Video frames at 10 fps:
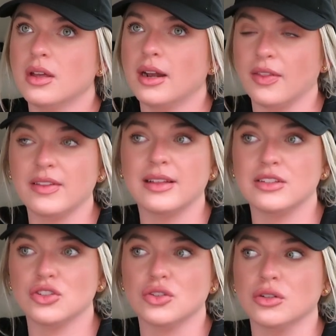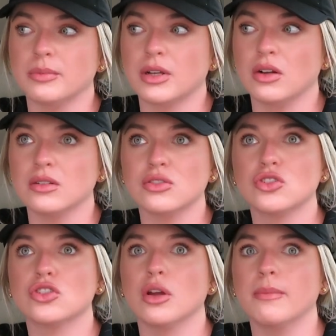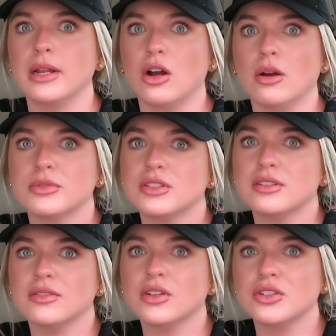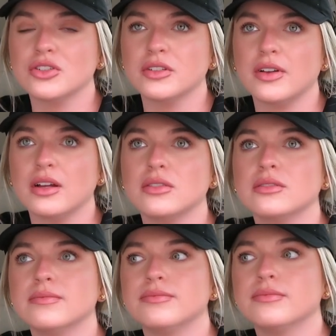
I think that's true because there's so many options of luxury vinyl.